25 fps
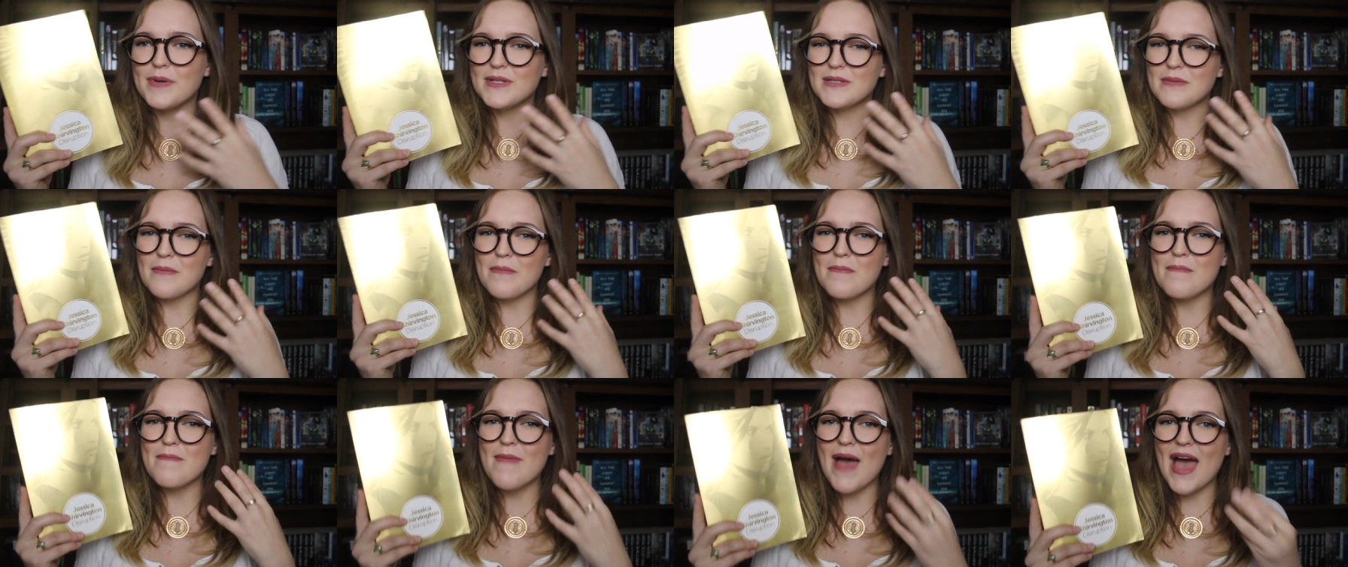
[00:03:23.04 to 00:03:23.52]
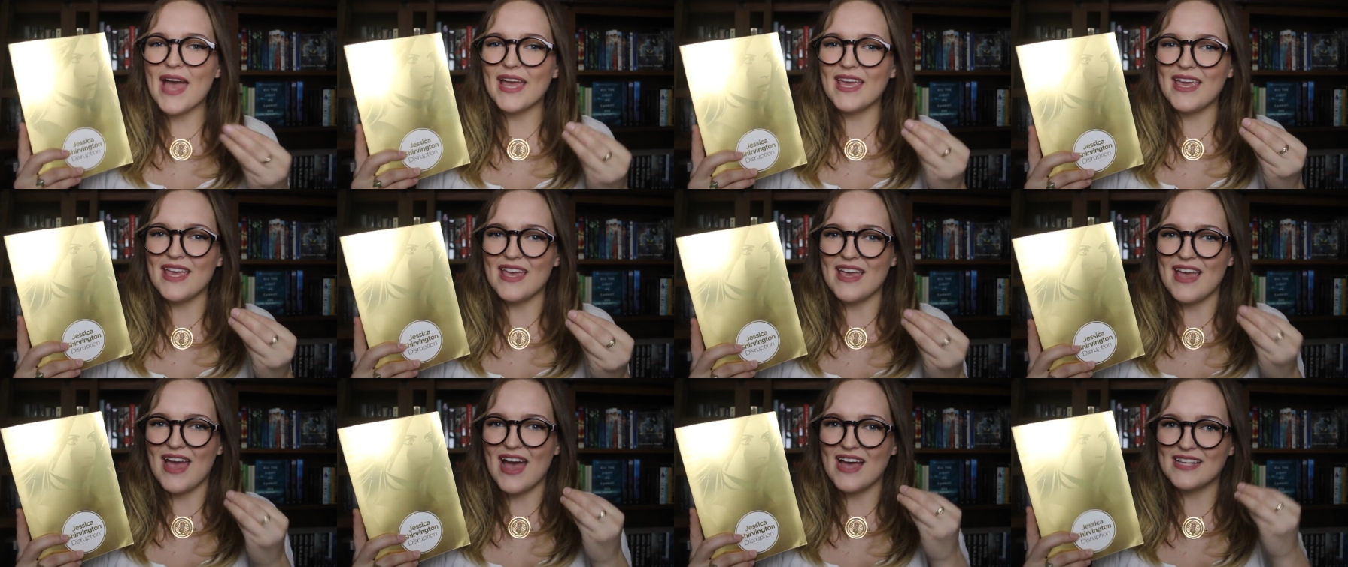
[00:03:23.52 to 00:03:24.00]
But
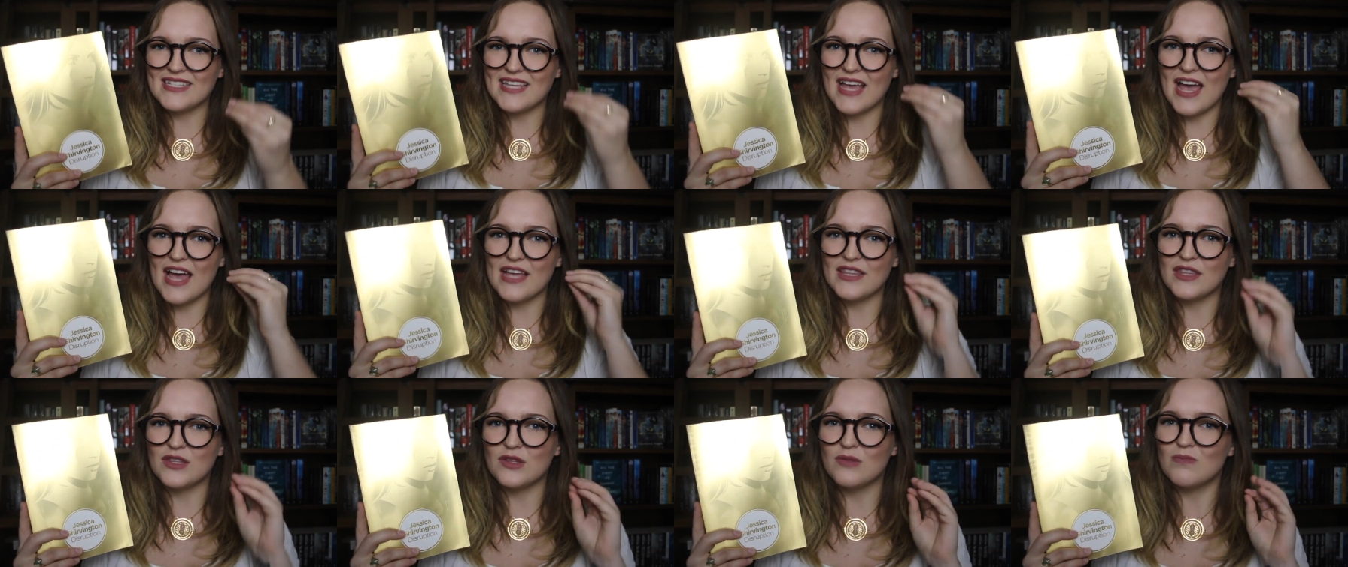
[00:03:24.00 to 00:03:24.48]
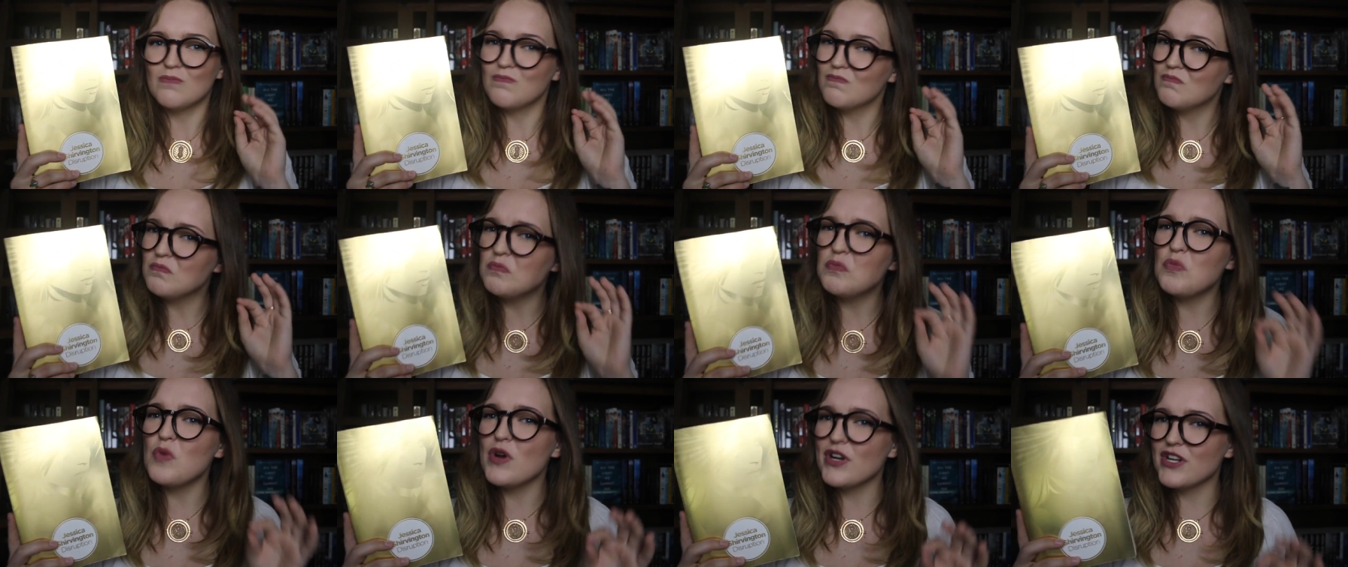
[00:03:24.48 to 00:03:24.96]
Maggie has had
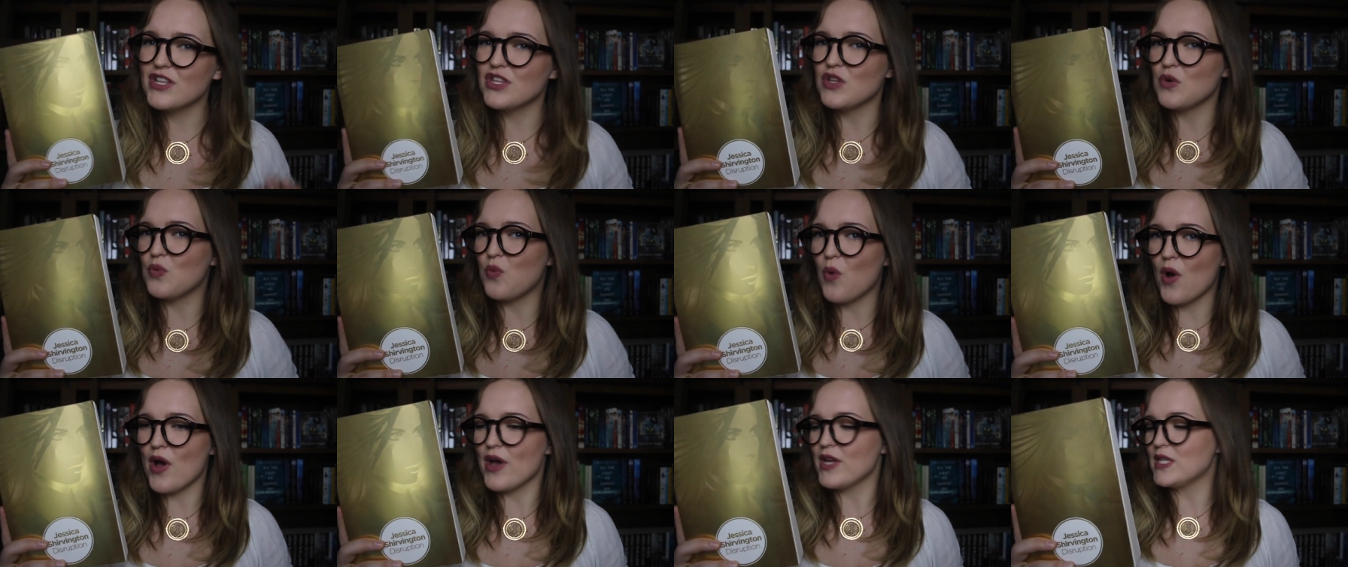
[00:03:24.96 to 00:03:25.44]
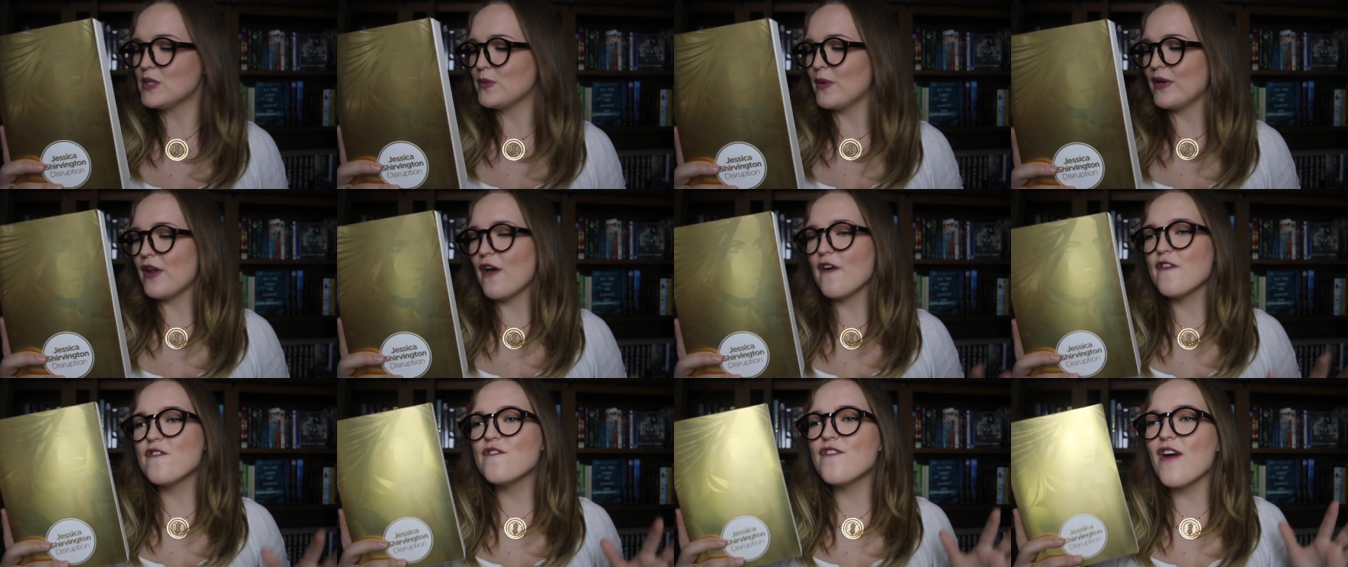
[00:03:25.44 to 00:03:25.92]
one of the worst,
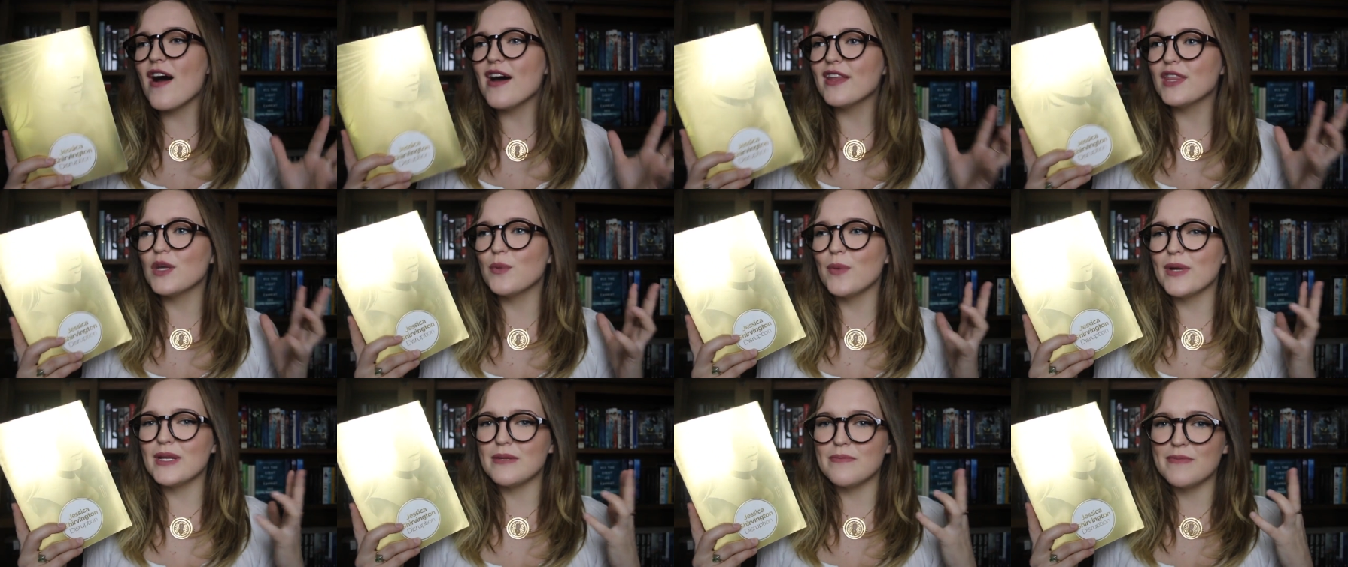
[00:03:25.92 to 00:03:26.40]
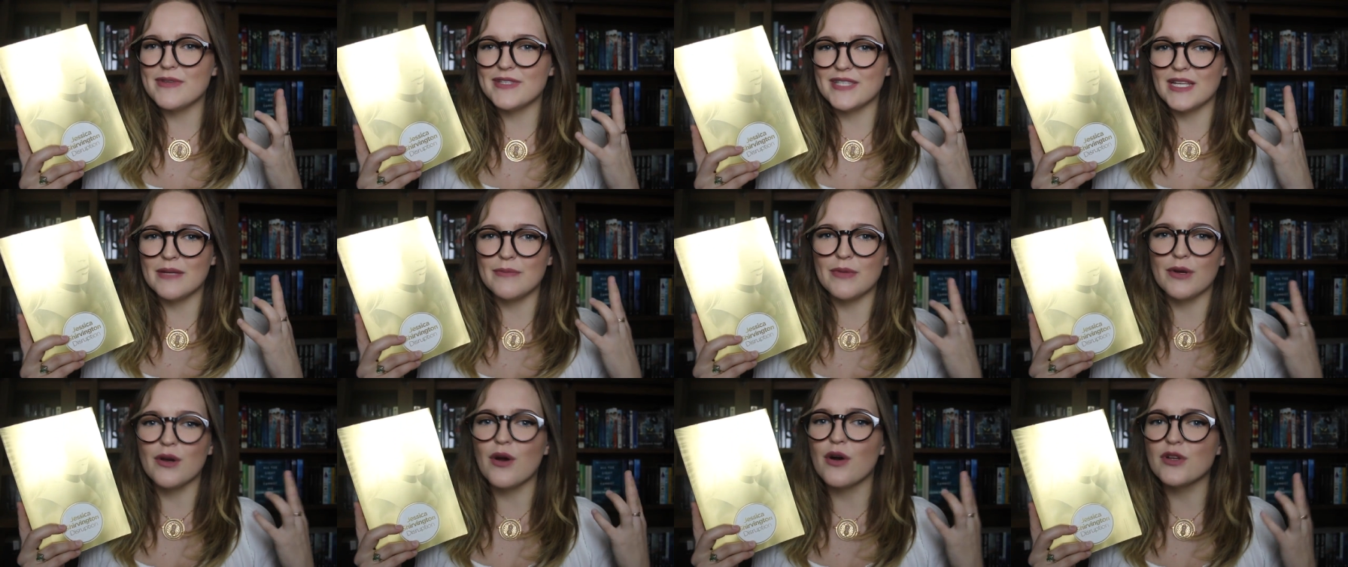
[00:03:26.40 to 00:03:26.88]
when her father went
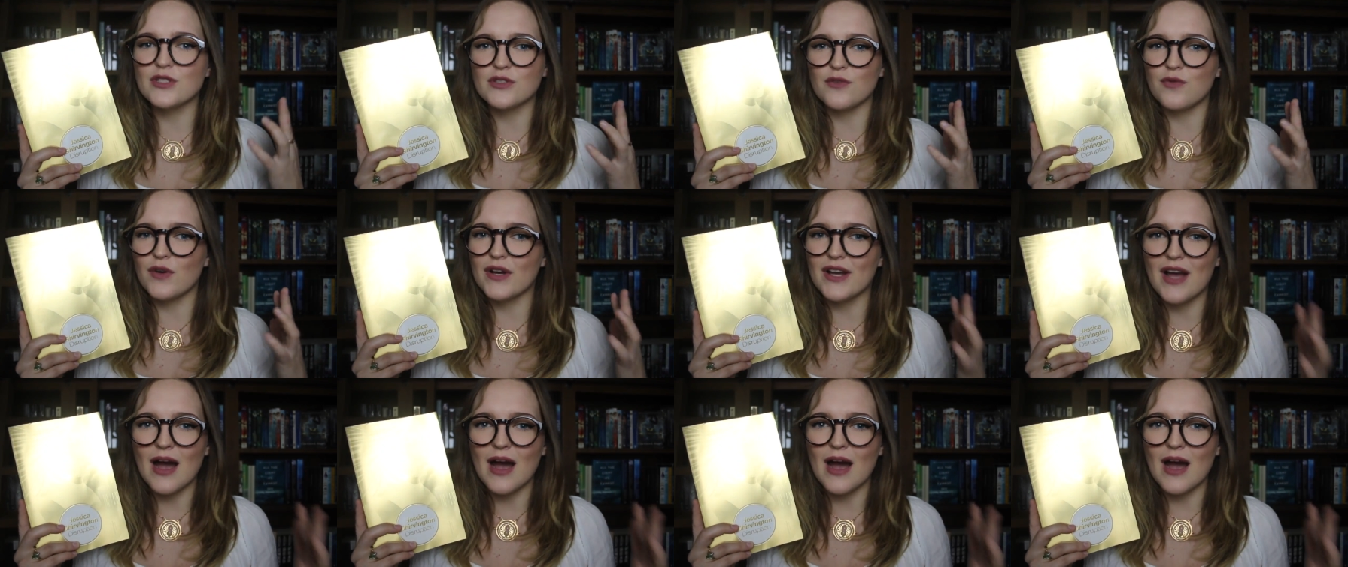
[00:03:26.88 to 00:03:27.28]
missing because of a